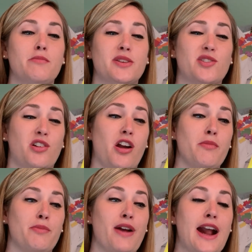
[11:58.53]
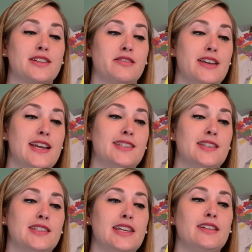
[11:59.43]
Mr. Kermit practically hits
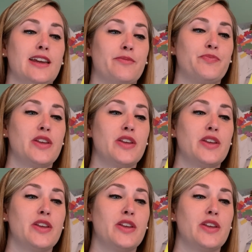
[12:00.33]
the ceiling.